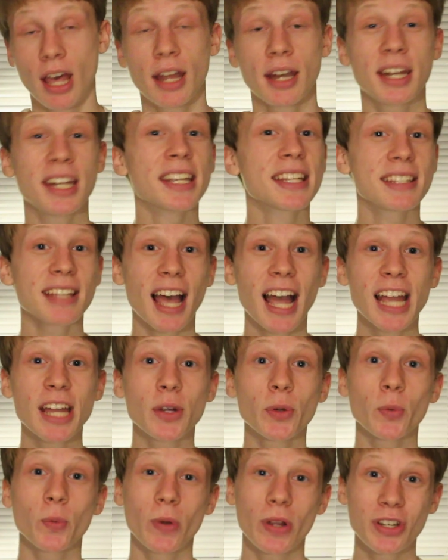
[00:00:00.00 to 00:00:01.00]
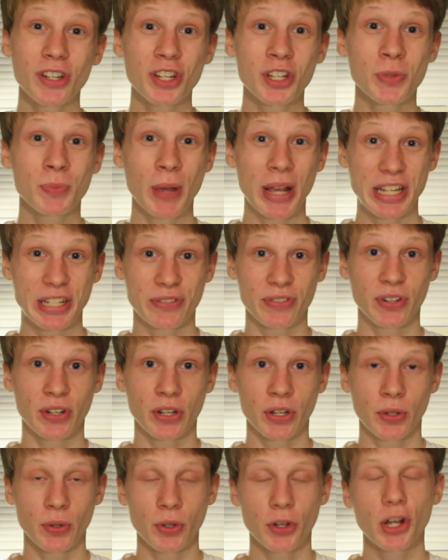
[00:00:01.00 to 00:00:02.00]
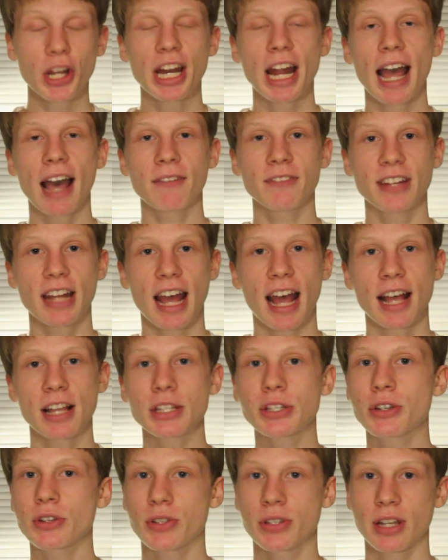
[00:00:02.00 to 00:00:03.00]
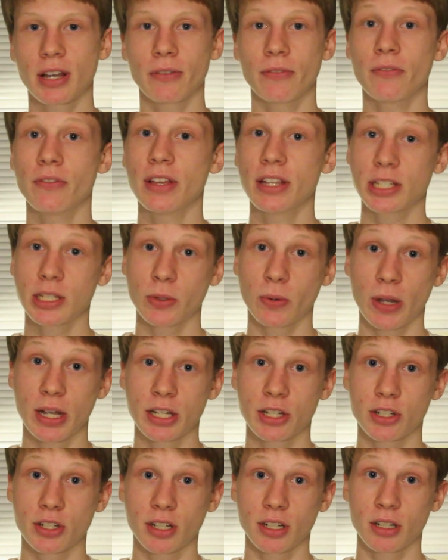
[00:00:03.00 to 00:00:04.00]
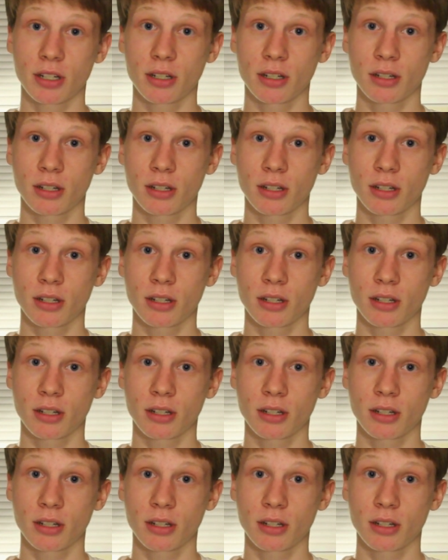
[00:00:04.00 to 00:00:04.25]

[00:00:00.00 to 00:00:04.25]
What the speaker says: To decide which is best for you, you're going to have to ask yourself this question.